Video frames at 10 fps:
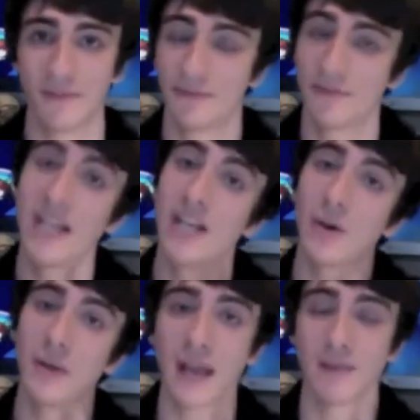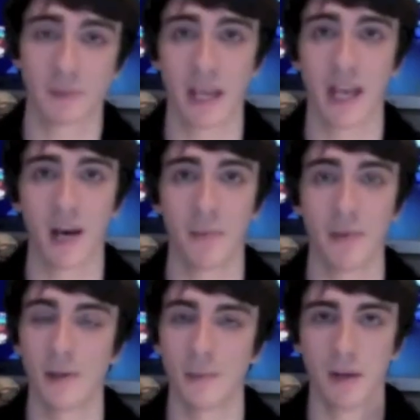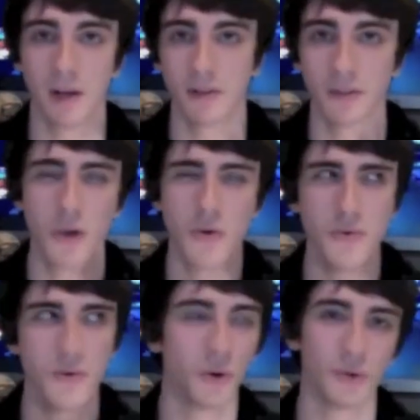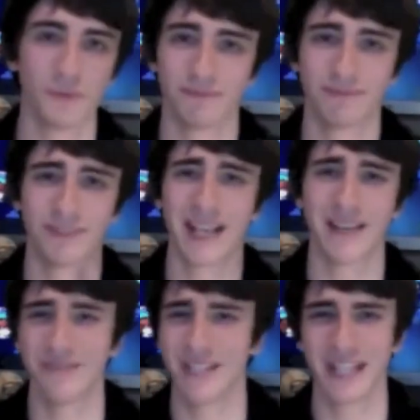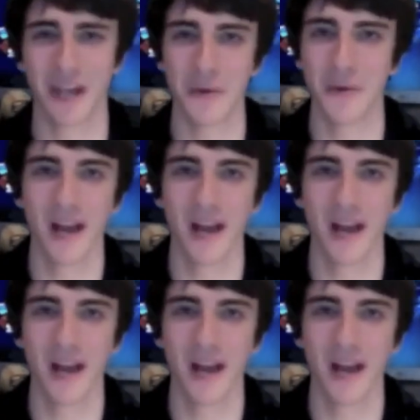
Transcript: video games pickup part 2 or second video